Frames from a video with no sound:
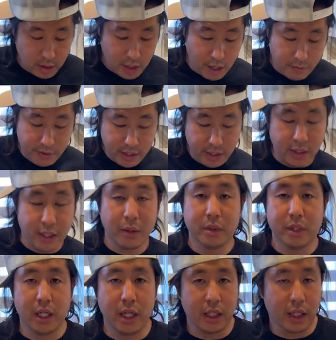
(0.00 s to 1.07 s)
everything they
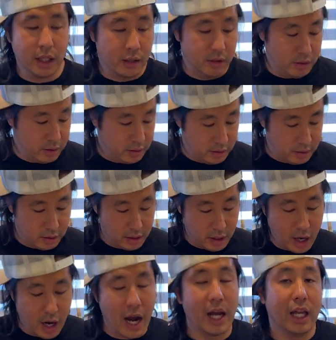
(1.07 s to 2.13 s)
would take out.
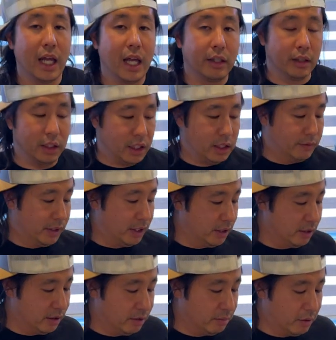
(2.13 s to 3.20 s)
I like to leave it
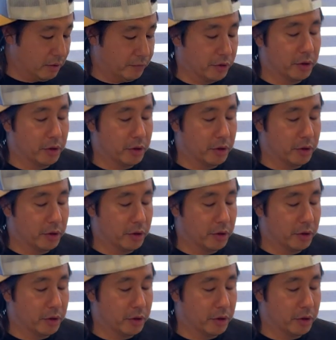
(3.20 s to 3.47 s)
in, but for